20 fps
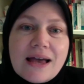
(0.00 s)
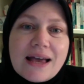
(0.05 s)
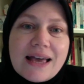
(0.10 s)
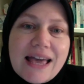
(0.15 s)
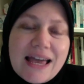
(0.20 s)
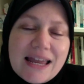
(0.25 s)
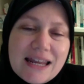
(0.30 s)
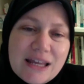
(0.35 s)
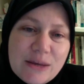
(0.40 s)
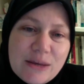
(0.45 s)

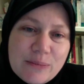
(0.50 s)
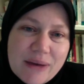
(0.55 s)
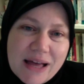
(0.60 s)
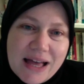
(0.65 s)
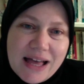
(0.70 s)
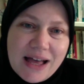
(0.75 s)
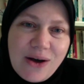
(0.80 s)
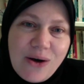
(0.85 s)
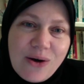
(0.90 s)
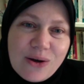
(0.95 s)

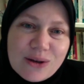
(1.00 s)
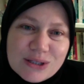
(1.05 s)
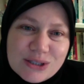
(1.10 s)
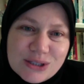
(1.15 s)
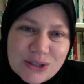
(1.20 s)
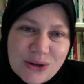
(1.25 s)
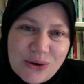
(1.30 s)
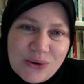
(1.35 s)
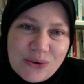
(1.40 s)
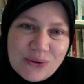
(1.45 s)
Karima
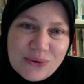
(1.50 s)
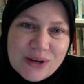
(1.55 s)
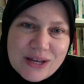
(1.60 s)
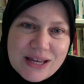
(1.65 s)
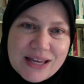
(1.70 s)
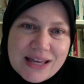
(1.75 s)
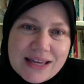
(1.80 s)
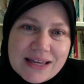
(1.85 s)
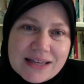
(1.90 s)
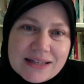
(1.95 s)
also
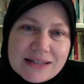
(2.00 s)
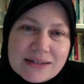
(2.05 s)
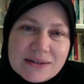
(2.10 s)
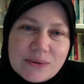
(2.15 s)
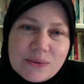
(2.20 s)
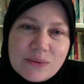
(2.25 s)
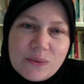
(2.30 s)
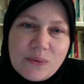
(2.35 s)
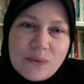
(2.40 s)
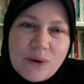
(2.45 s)

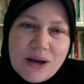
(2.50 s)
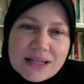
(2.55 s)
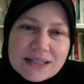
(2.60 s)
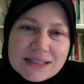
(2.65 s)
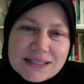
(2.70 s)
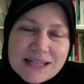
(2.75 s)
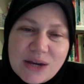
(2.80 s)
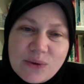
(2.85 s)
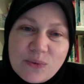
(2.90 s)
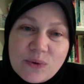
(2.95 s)

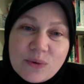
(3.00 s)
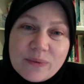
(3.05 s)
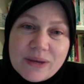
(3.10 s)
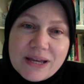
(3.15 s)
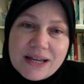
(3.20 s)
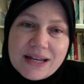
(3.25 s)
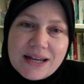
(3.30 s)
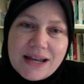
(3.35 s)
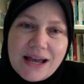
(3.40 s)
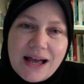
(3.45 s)
was a
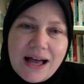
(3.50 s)
woman